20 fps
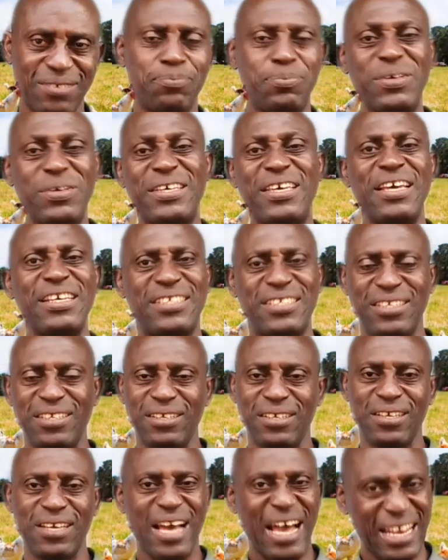PKC
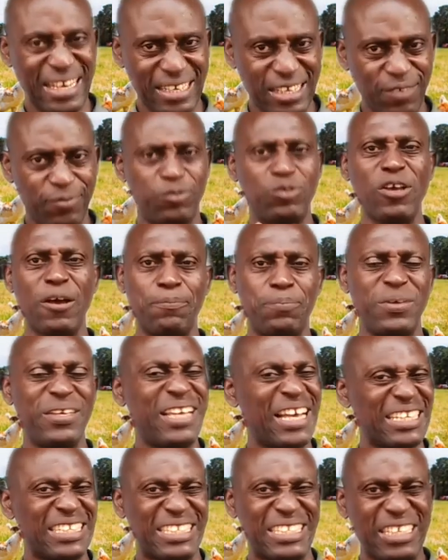and give to your
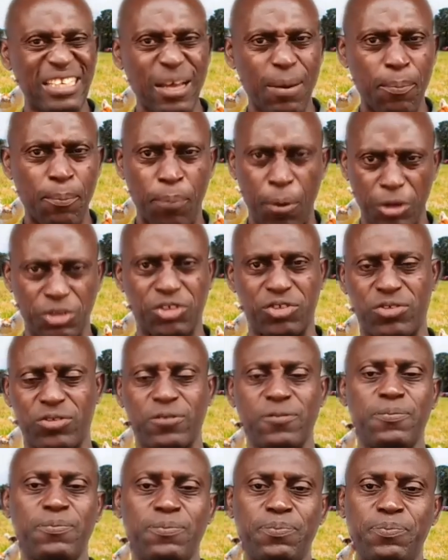pig and see them burst.